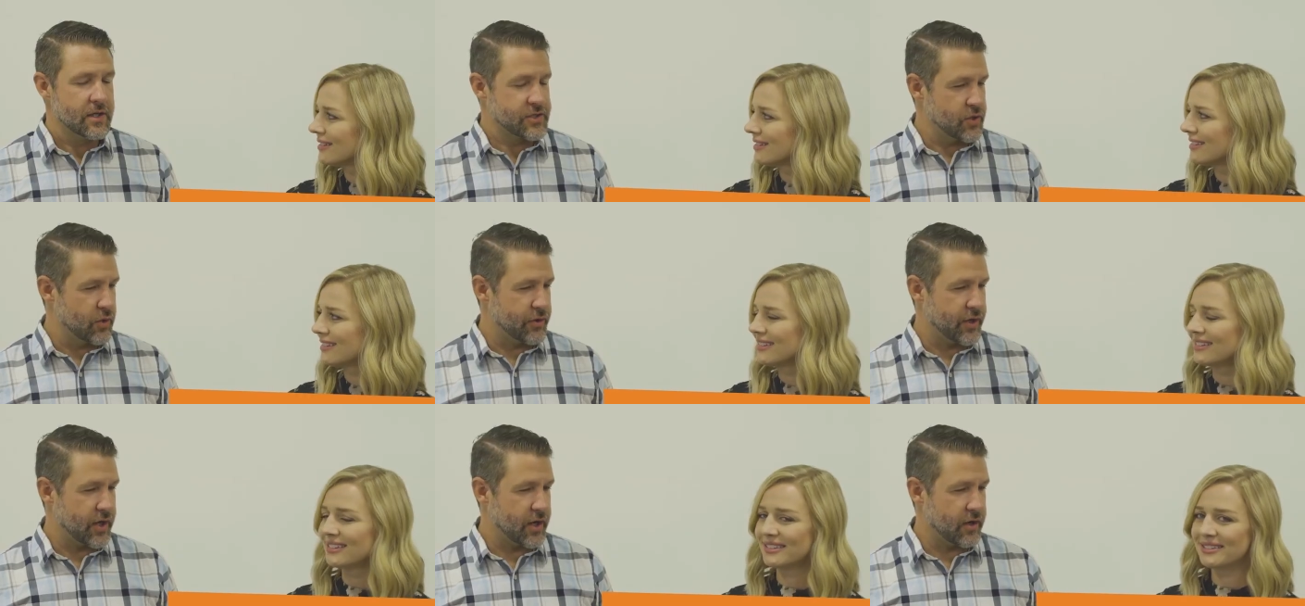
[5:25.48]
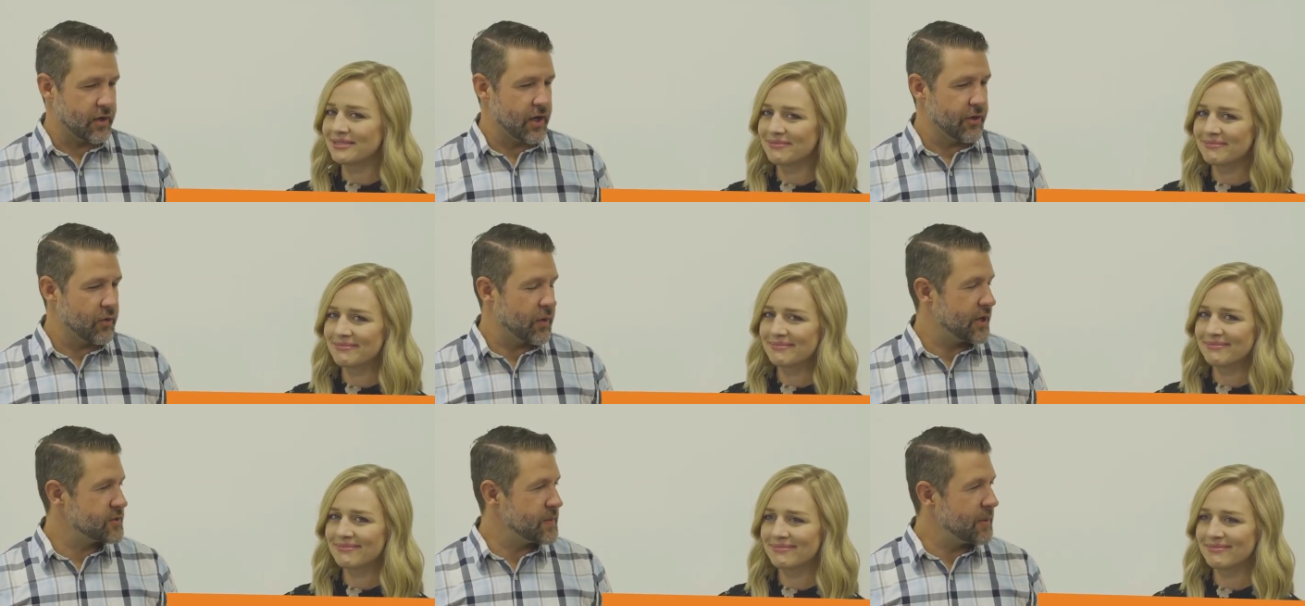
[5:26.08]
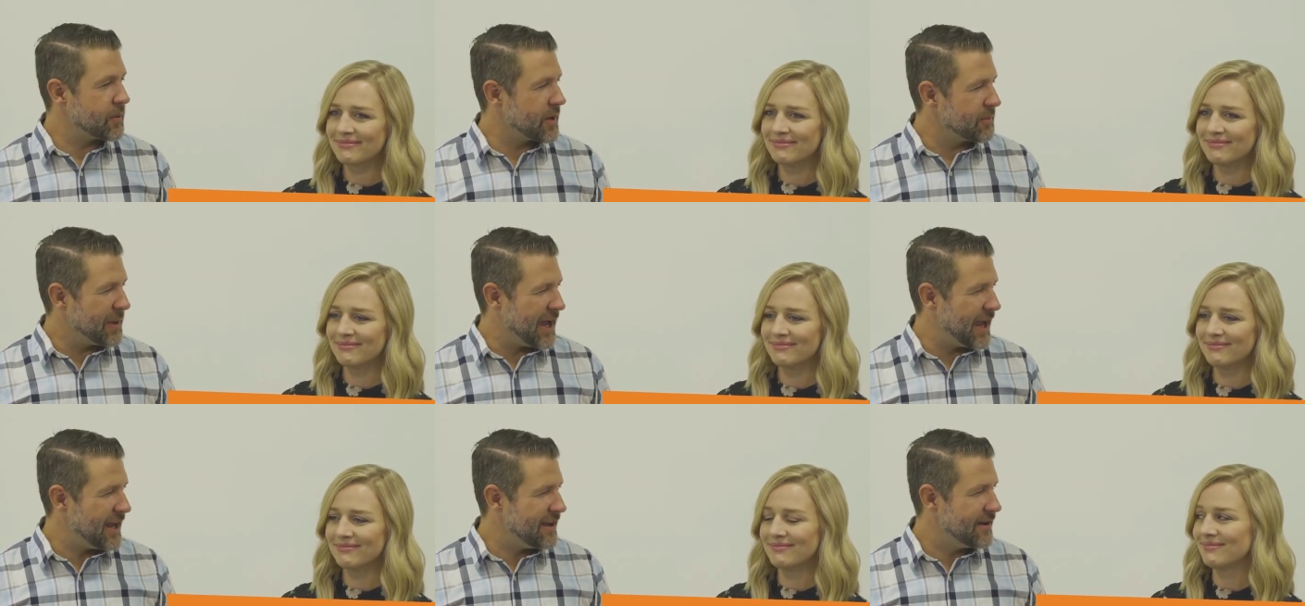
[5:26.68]
Speaker 1: So are there other ways people can
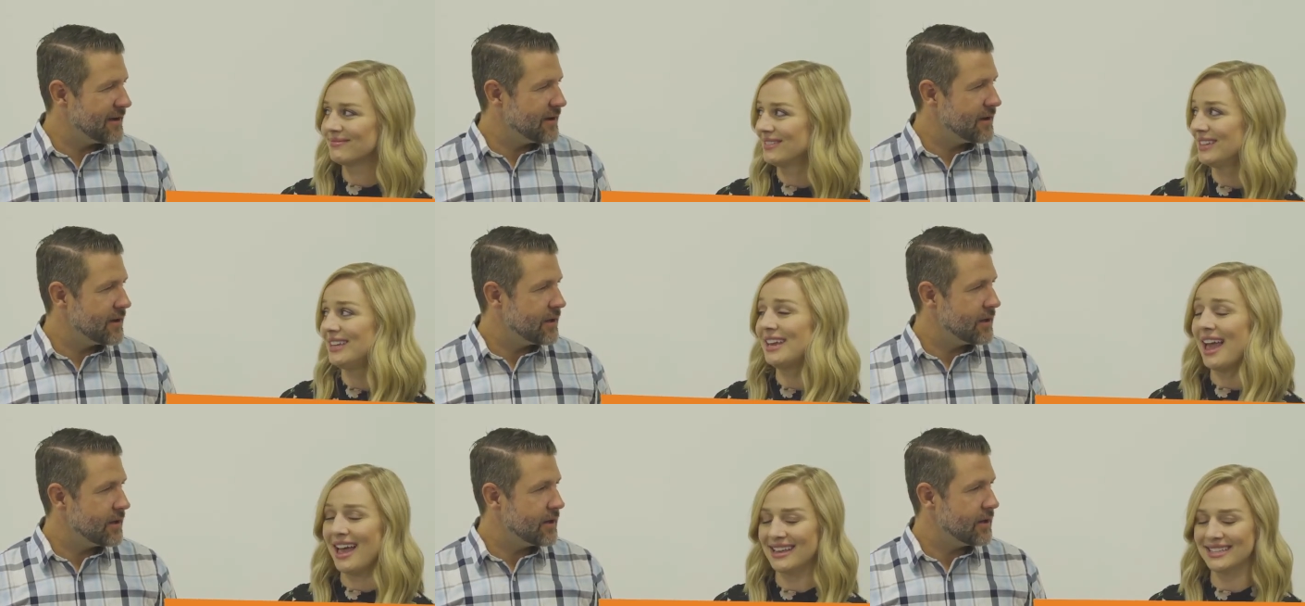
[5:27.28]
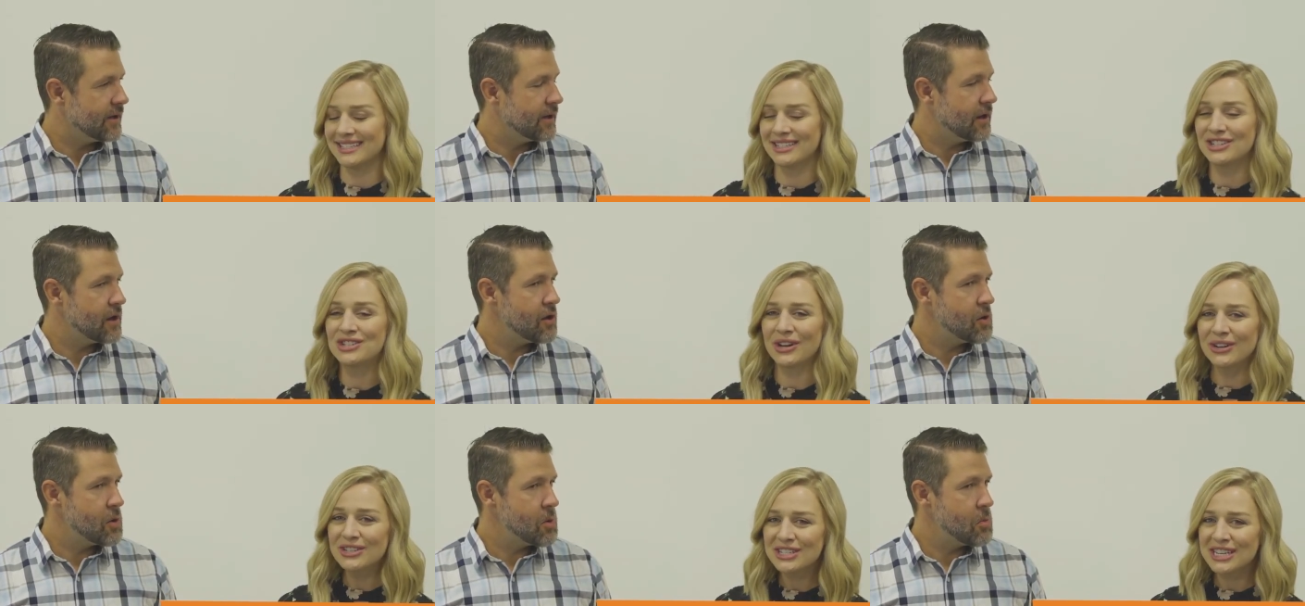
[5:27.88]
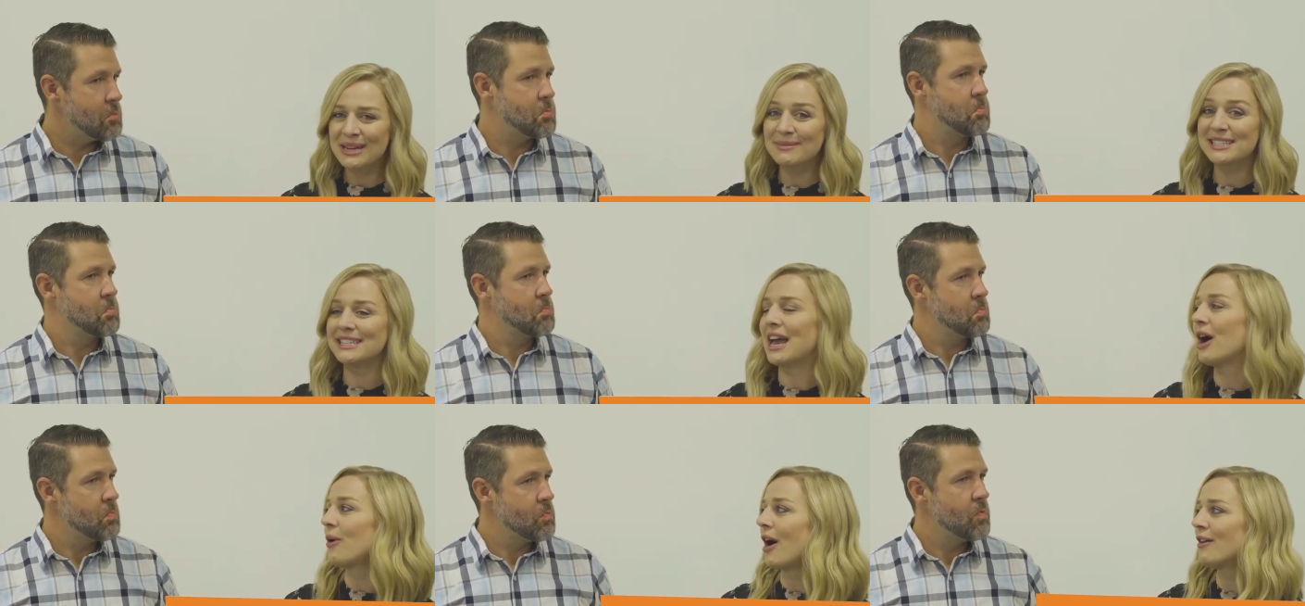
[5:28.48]
pay?
Speaker 2: Yes, ChurchTeams now